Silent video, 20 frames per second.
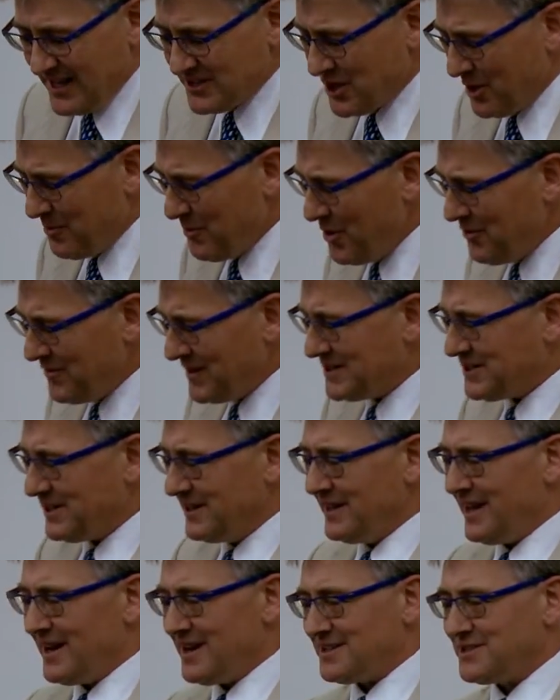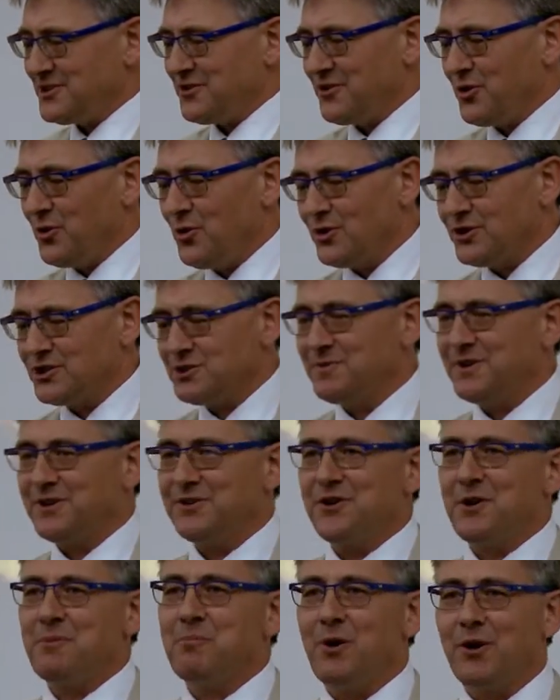So moving to the last of the horsemen
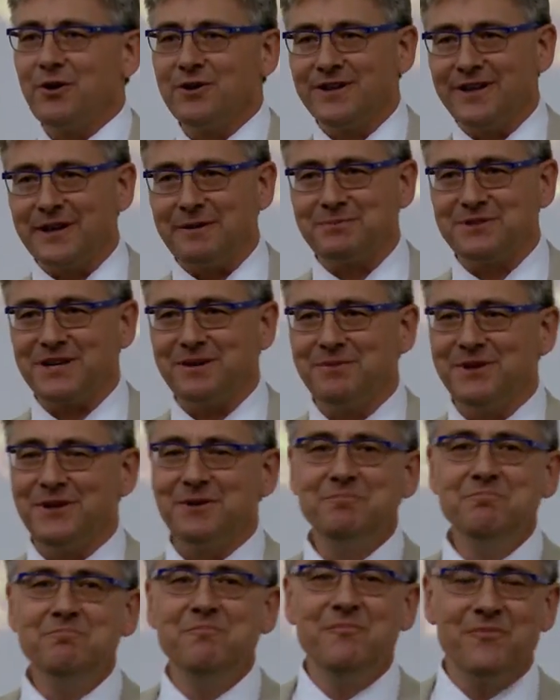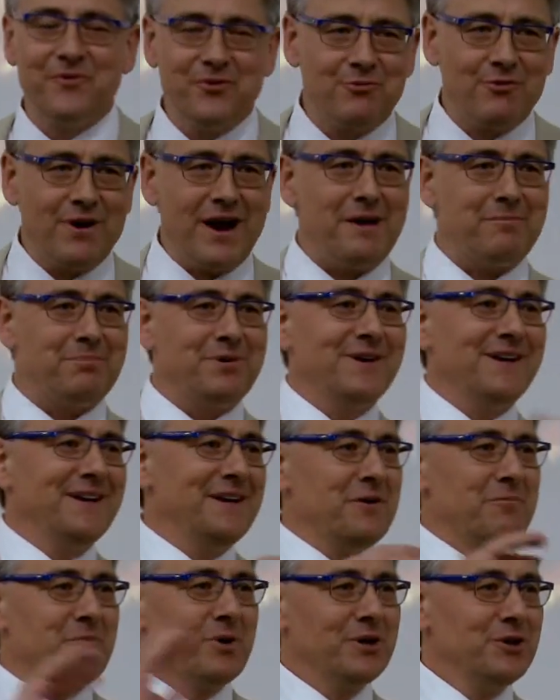of the apocalypse, I'm going to wrap
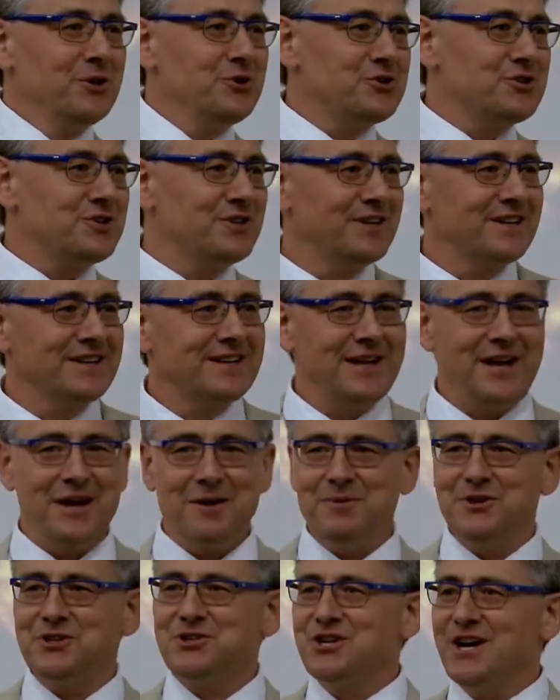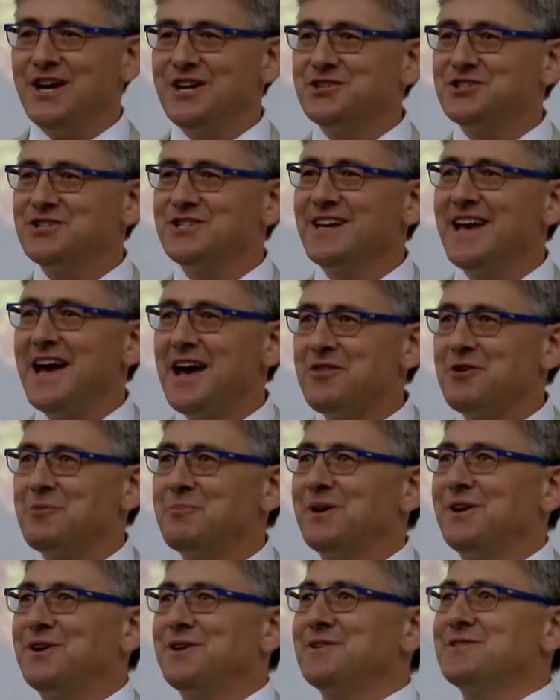pollution and climate change together
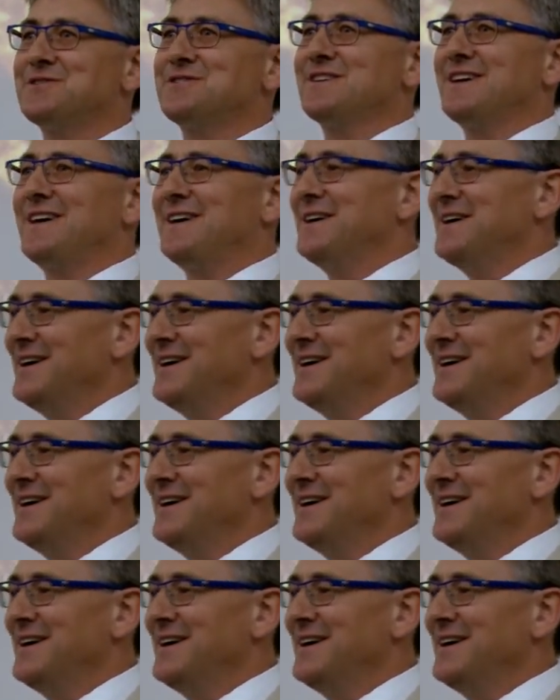because